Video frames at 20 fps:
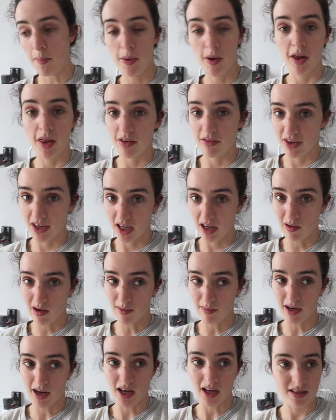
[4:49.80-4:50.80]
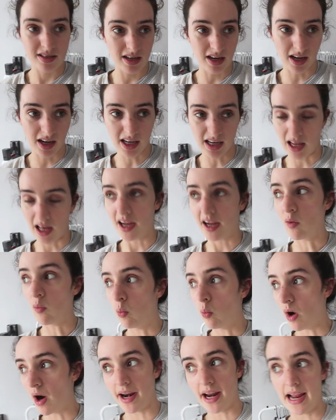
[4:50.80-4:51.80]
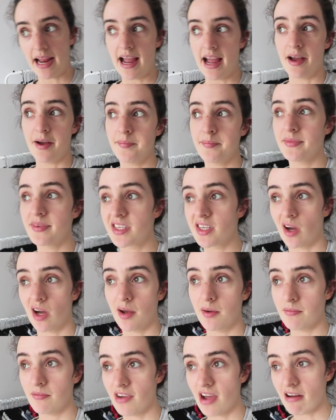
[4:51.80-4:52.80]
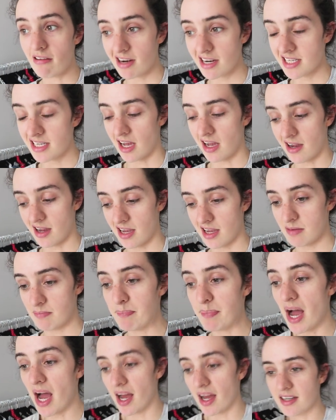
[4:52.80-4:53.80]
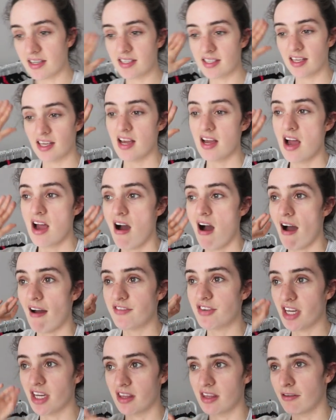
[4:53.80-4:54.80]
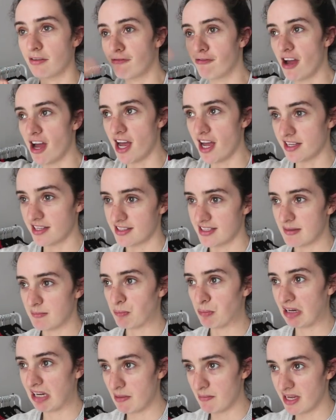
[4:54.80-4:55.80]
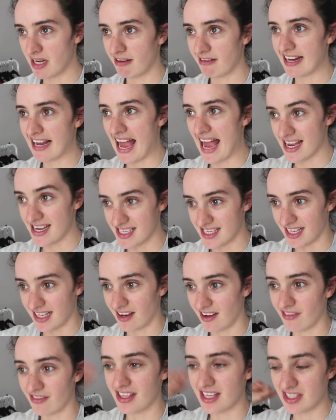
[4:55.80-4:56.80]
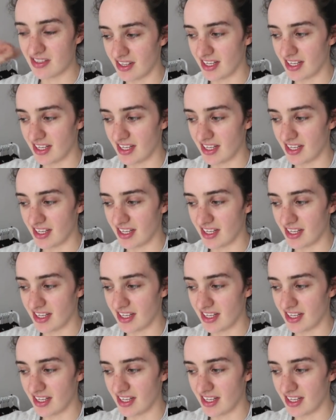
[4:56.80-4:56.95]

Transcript: I put the video up last night at like 1 a.m. So I'm very tired, but I've done the first preliminary edit of this